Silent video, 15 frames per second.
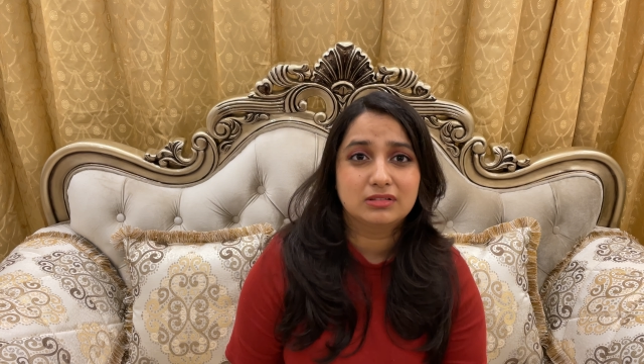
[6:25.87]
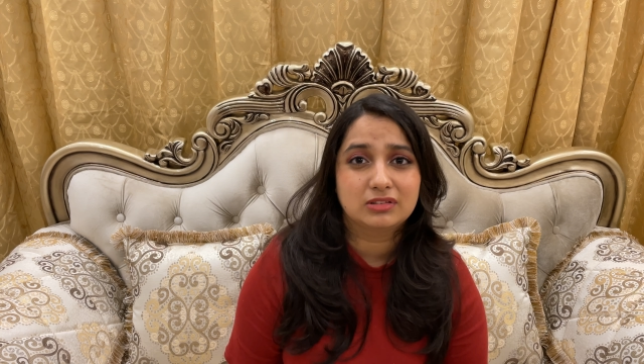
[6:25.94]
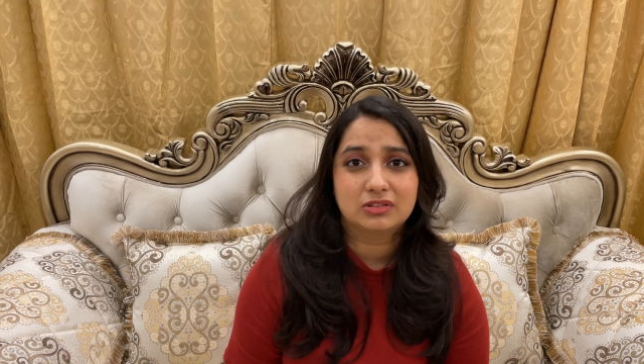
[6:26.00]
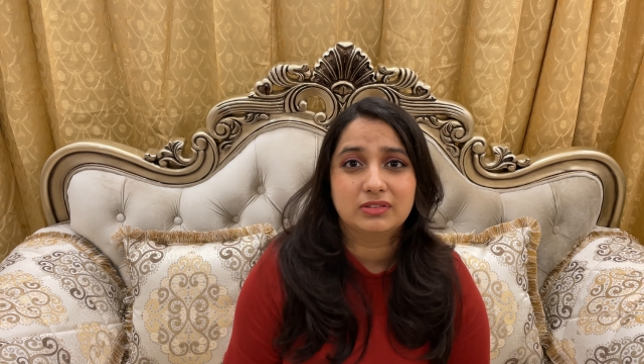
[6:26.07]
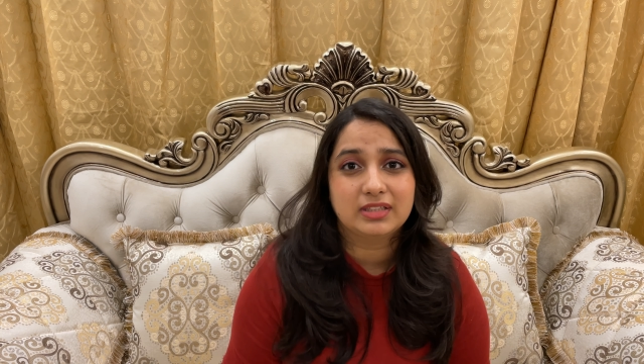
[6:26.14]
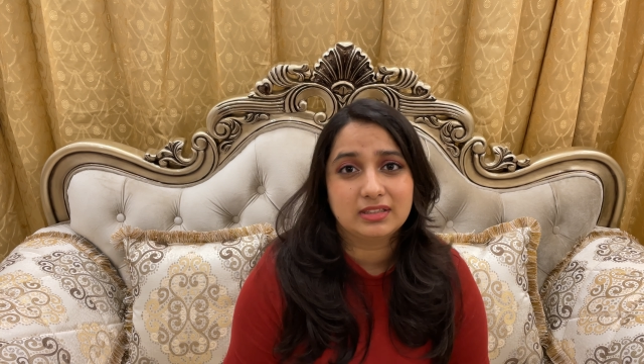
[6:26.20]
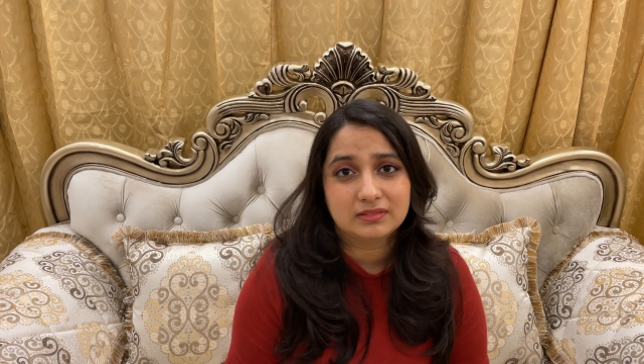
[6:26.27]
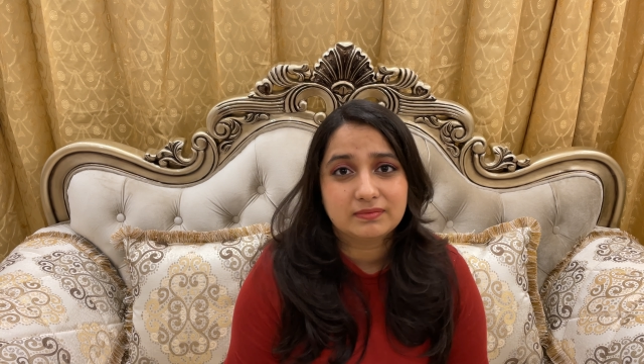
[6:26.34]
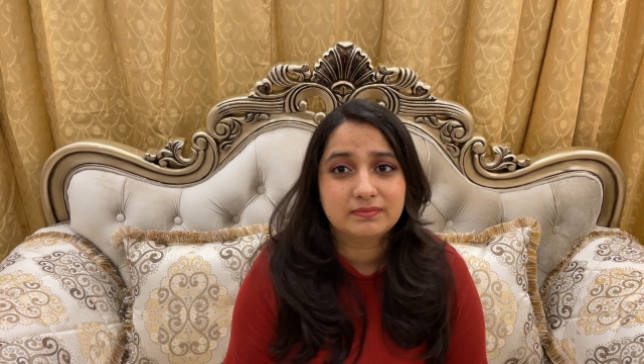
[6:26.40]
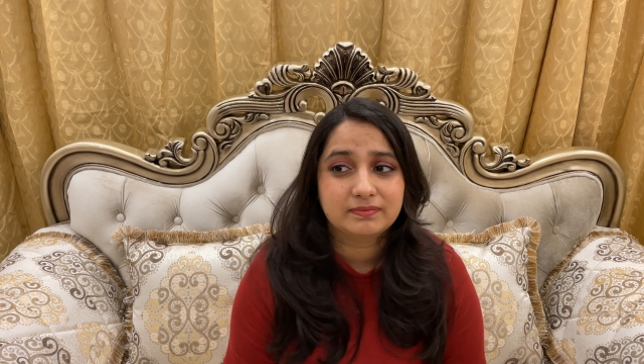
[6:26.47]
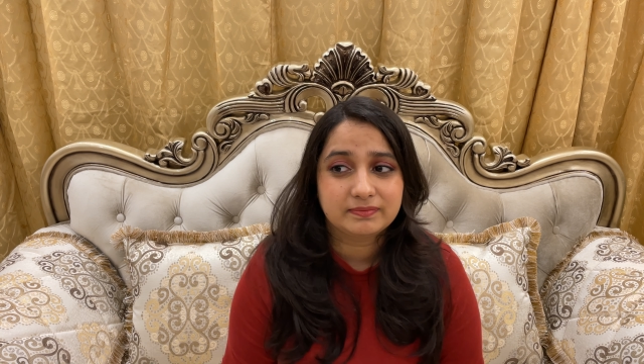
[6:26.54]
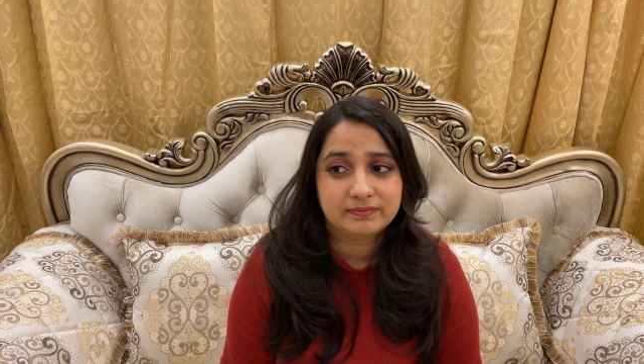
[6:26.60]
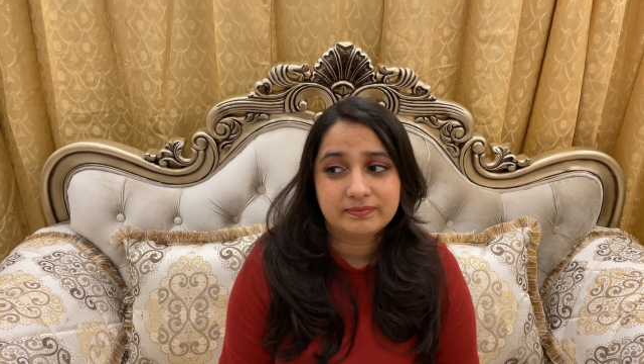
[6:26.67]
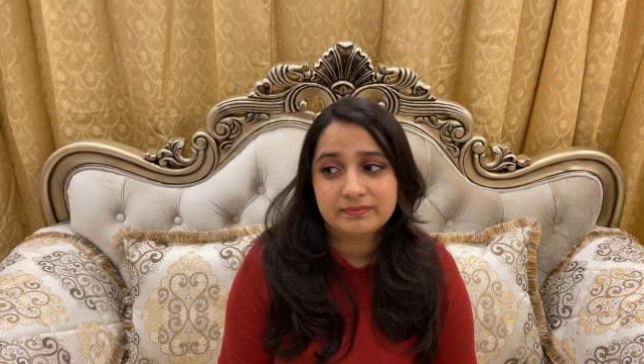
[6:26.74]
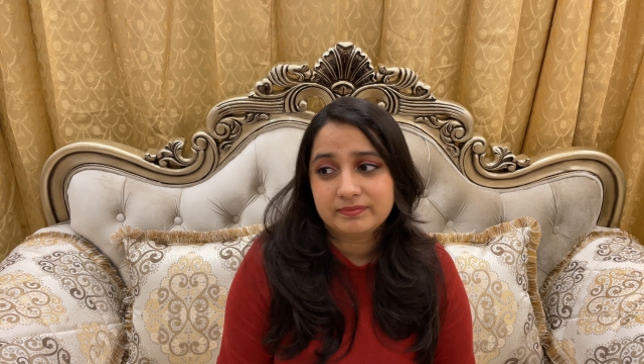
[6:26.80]
So
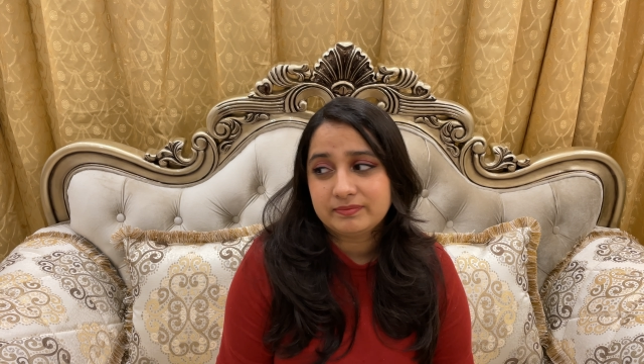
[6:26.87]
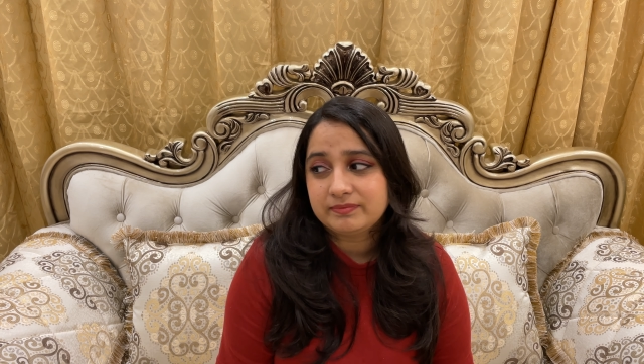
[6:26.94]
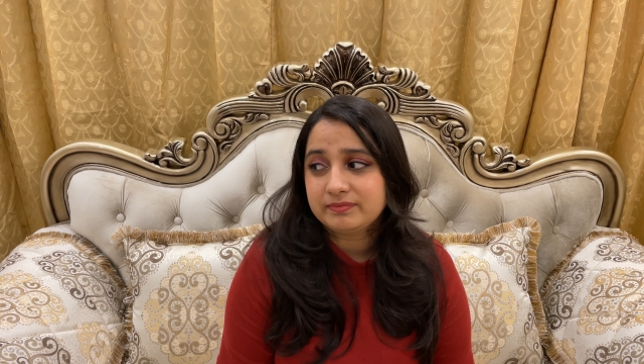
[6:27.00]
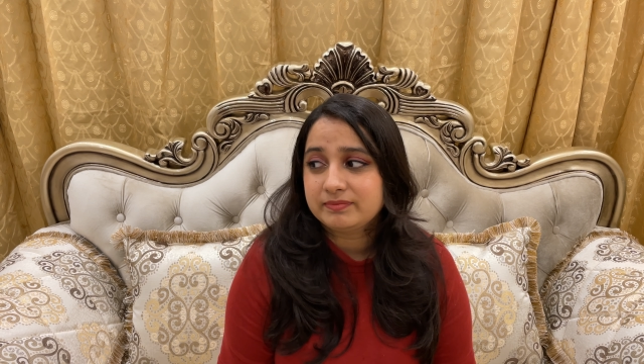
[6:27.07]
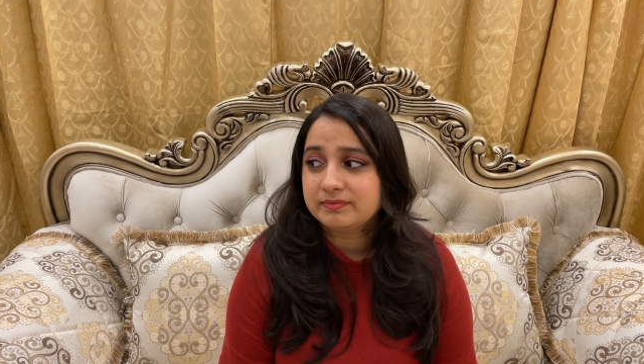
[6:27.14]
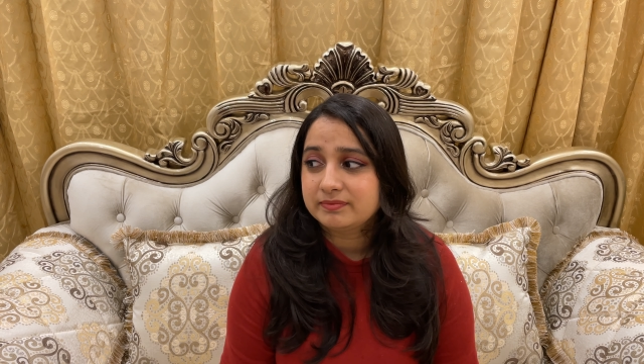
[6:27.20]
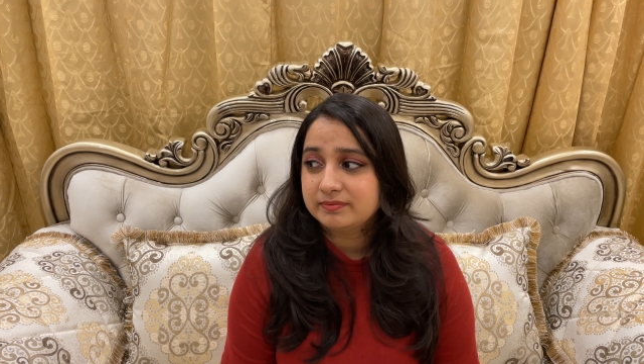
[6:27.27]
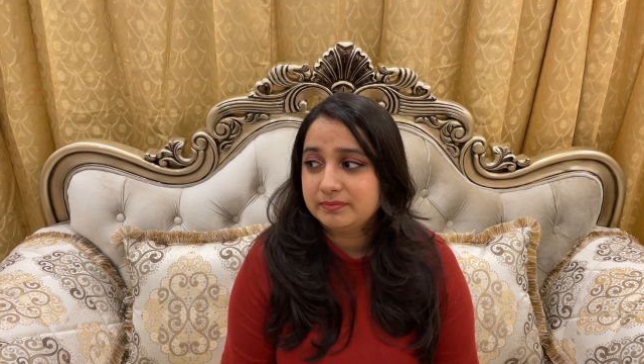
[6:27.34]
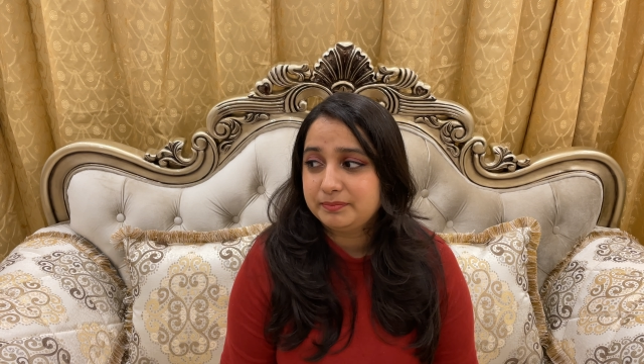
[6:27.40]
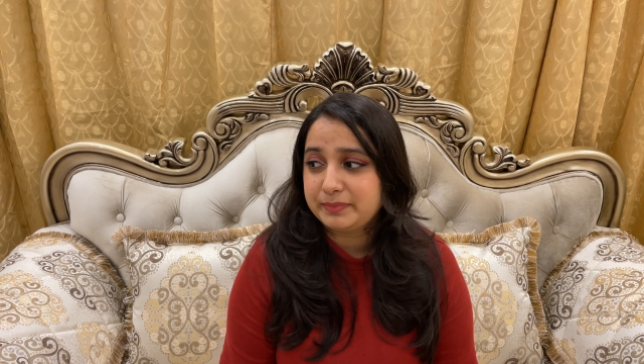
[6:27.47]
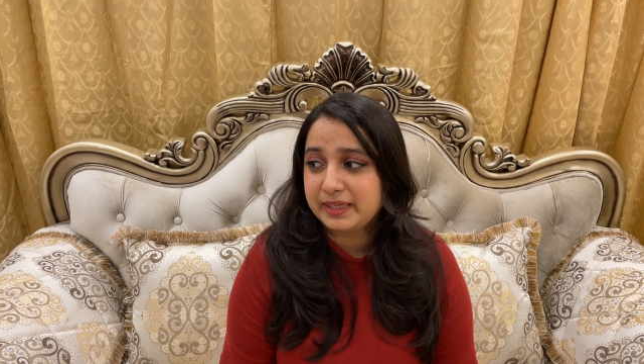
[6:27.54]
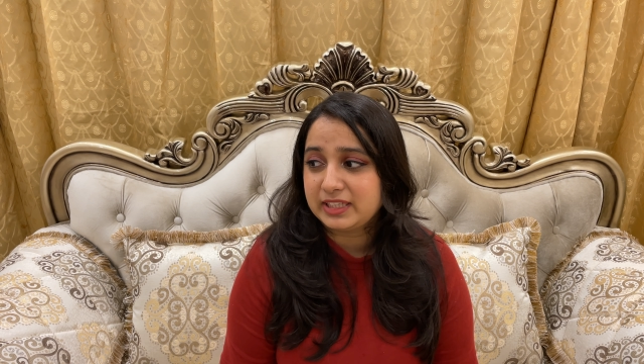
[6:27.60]
yeah,